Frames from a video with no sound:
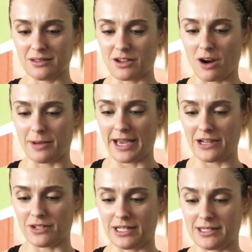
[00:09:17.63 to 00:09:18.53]

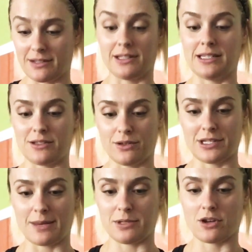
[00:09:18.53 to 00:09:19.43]
carbohydrates, or at least those
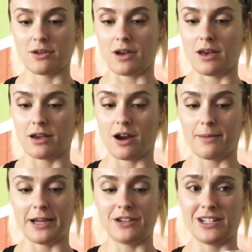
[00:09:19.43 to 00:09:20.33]
types of
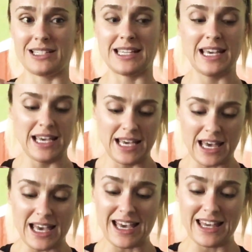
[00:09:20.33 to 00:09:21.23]
carbohydrates.
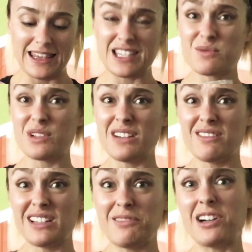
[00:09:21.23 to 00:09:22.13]
This really,
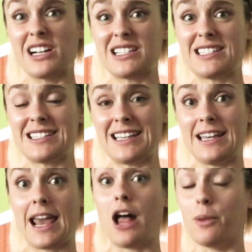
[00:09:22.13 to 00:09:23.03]
really works.
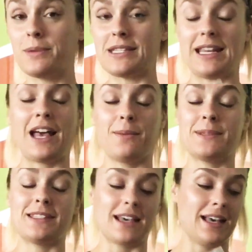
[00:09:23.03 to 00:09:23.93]
It helps.
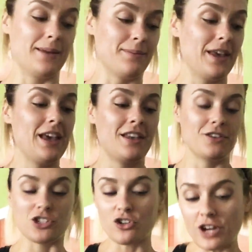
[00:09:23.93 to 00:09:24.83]

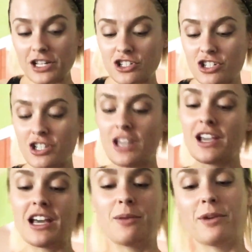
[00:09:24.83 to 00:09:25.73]
There's a crunch,
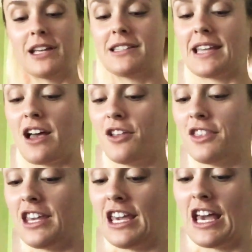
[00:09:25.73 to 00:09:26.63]
kind of breaks down
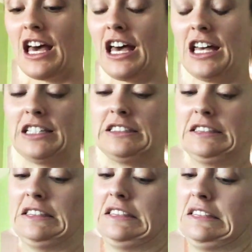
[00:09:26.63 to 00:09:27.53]
the,
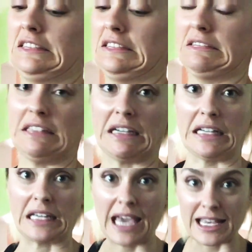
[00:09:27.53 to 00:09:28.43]
what do we call
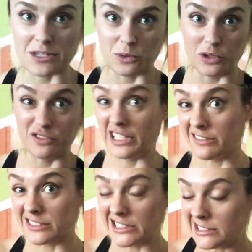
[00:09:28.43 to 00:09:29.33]
it, casserole
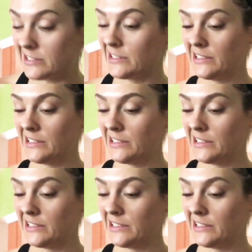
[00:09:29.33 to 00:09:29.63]
flavoring?